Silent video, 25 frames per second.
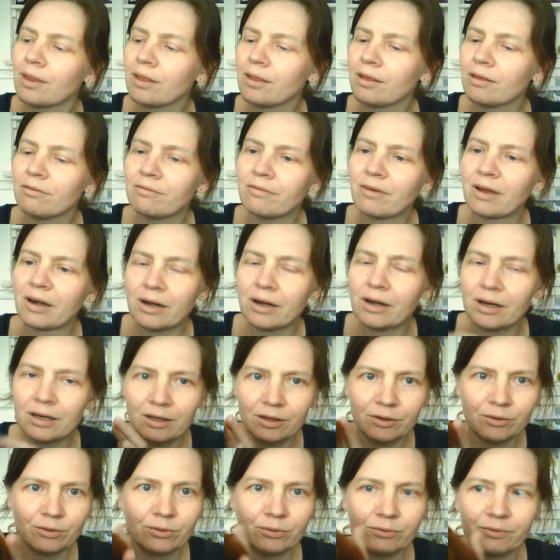Very
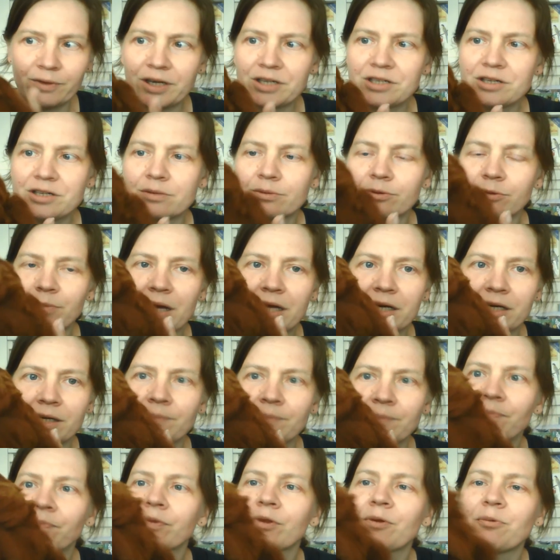little vegetable matter.
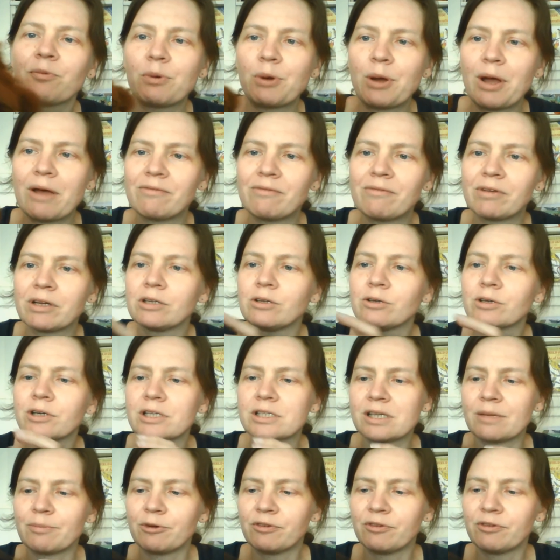We were having a look at
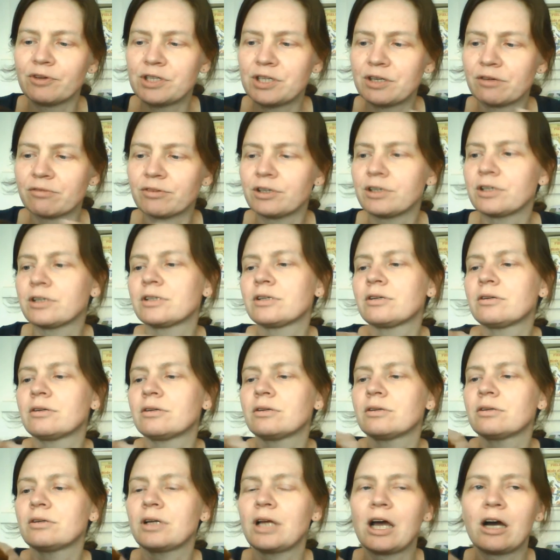some of her different
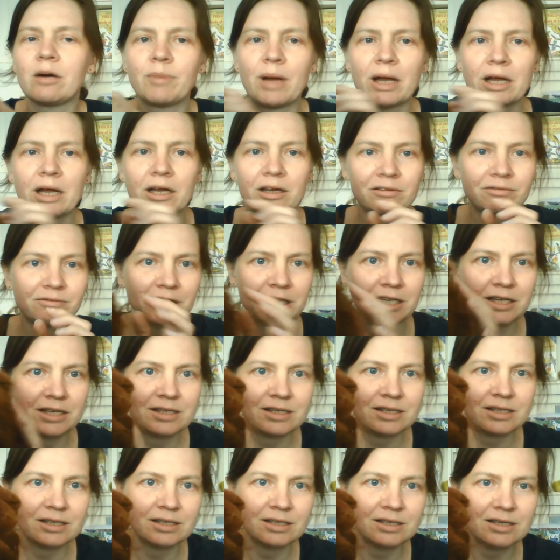alpaca
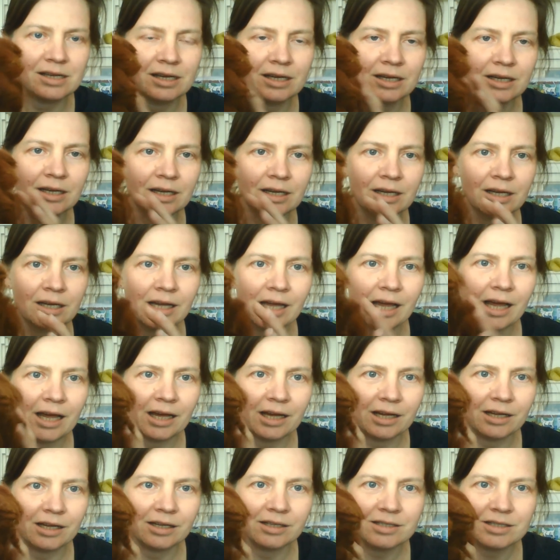fleeces,
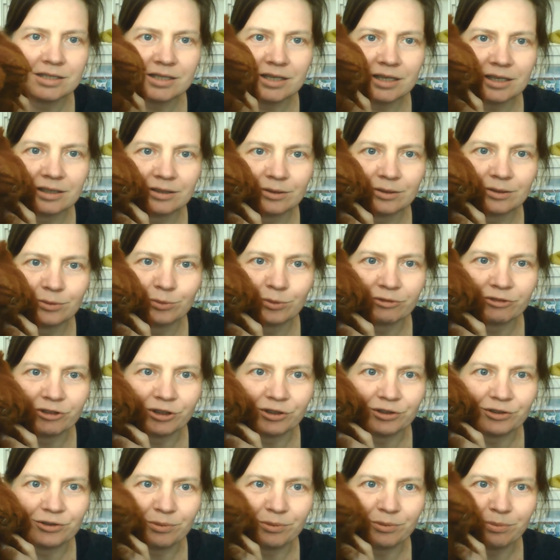and we've got
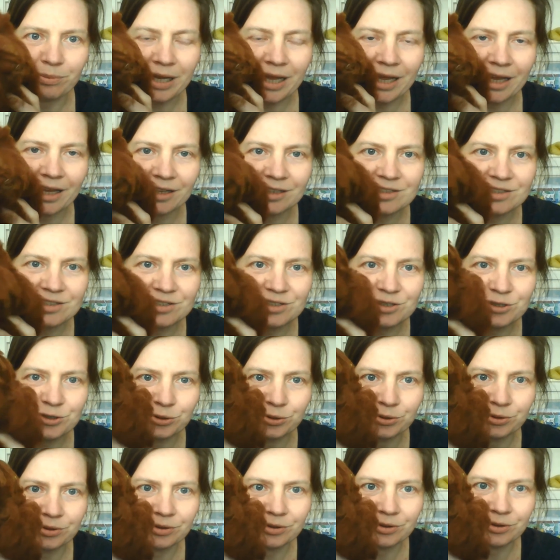sort of plans
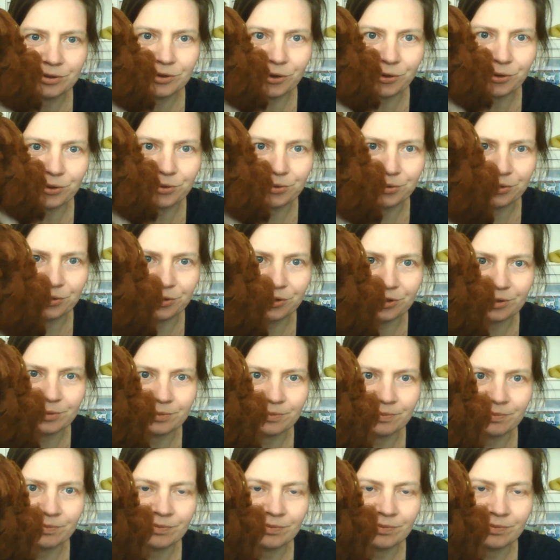to go through them